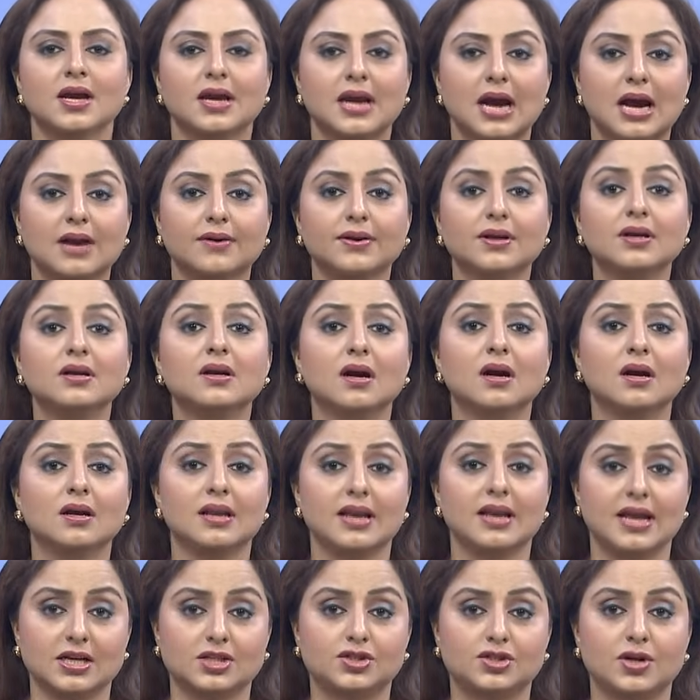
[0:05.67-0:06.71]
carrying a
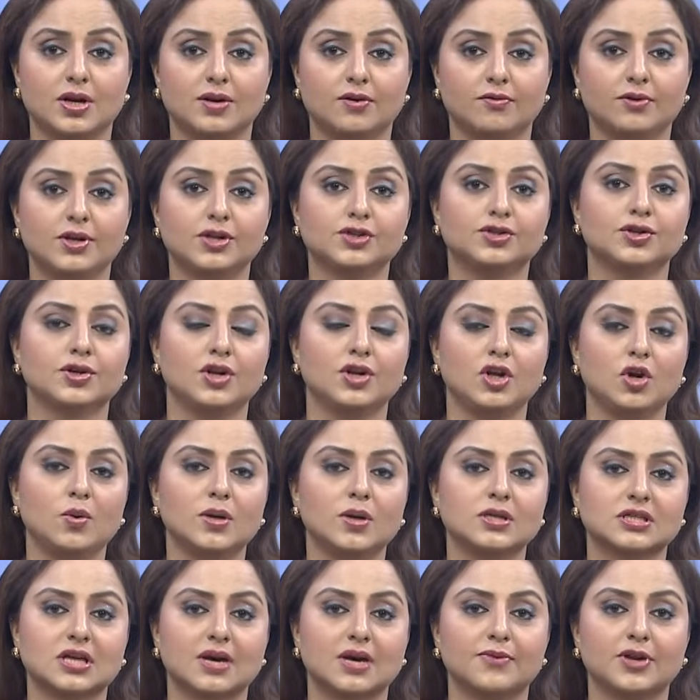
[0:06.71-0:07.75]
next-generation
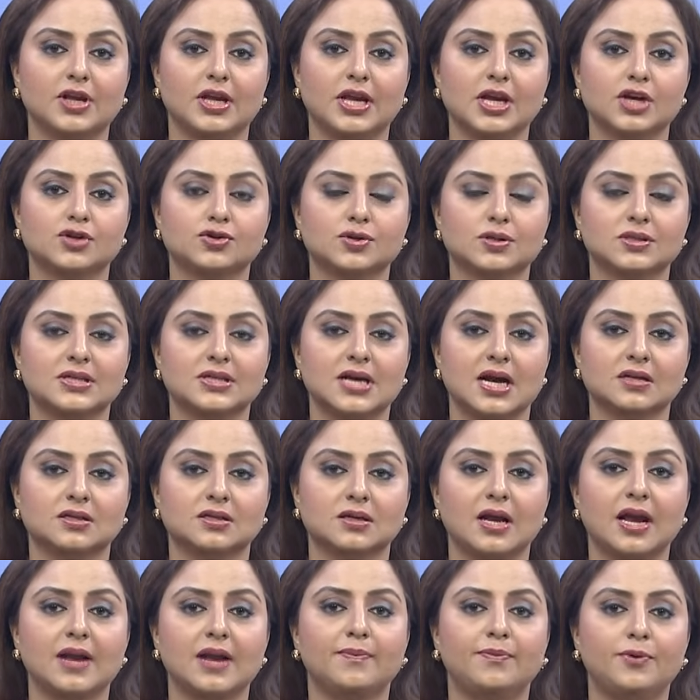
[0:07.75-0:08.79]
U S communication
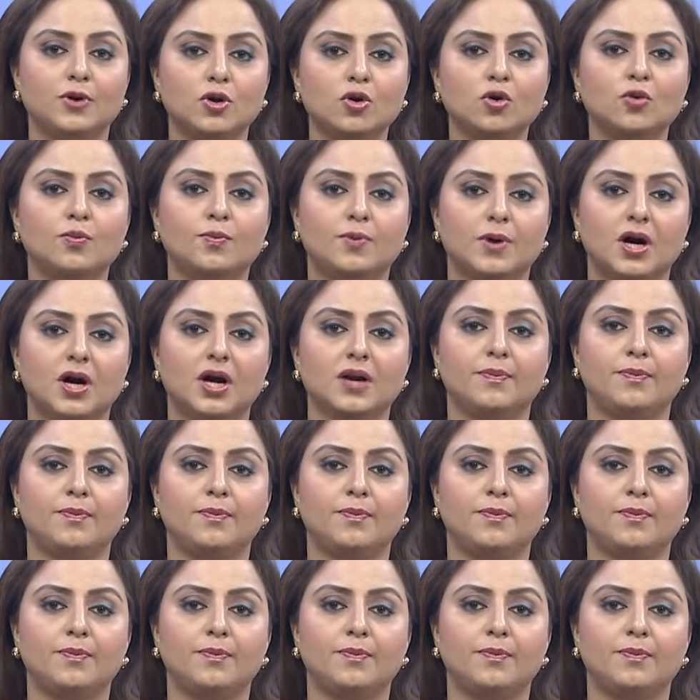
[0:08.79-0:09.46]
satellite Bluebird